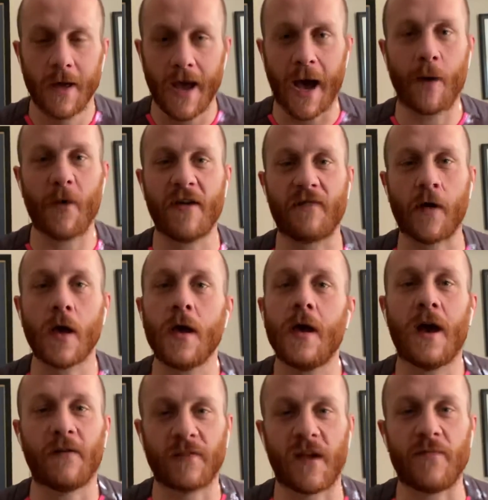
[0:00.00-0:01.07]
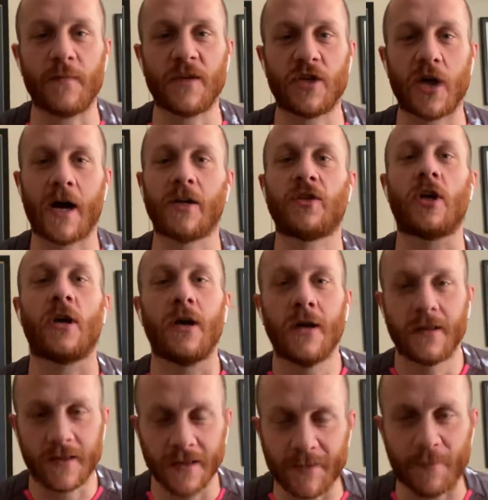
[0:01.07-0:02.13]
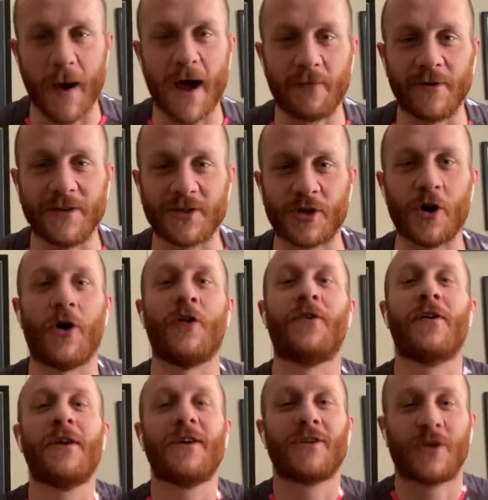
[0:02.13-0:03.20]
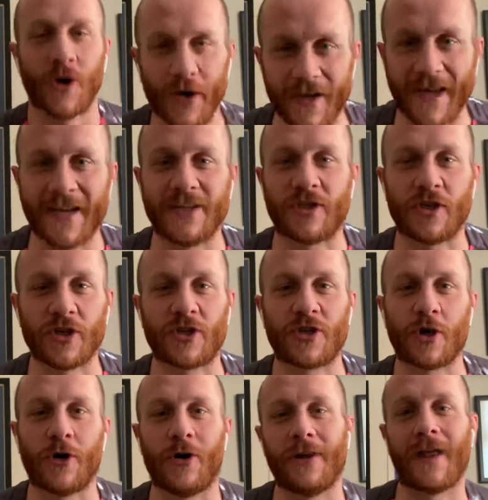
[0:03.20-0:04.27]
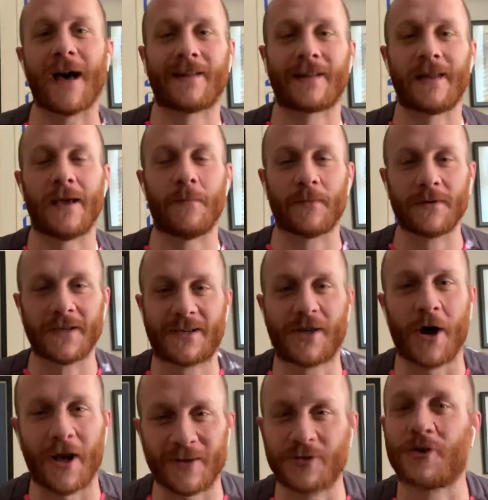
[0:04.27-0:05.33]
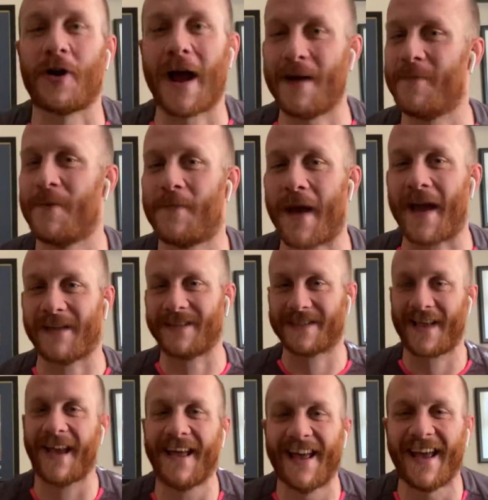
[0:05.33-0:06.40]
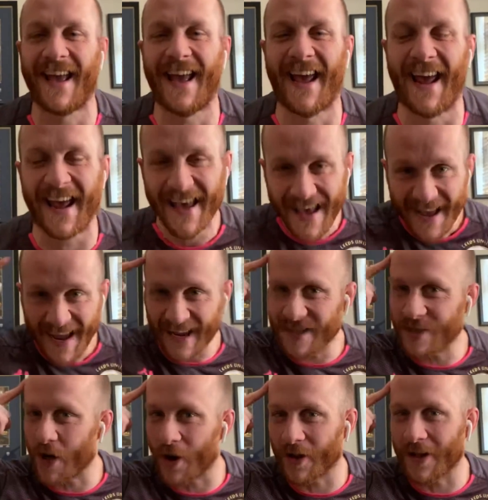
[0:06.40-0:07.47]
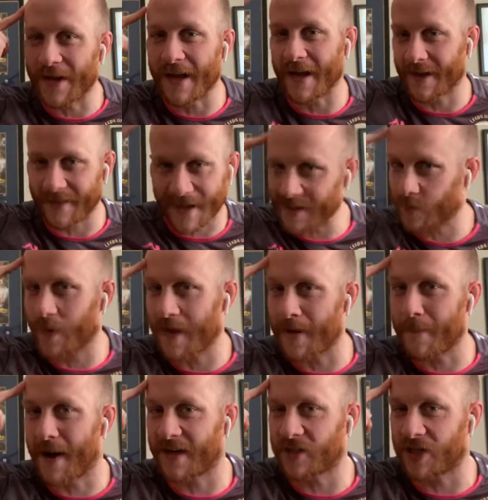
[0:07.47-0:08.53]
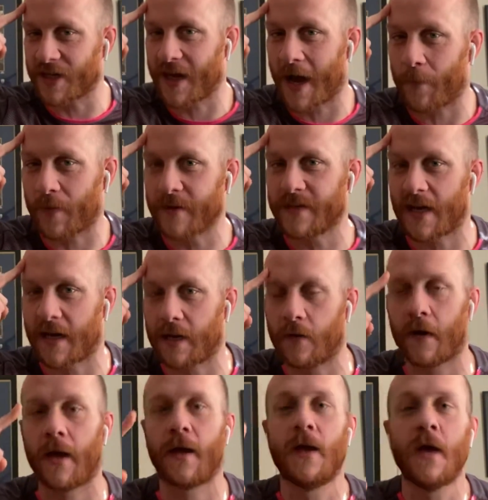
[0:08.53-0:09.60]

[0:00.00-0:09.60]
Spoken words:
However, I've left my charger, the battery's gone, so it is just total ad-lib. So I'll try my best. It's all in here. That's where the magic happens anyway.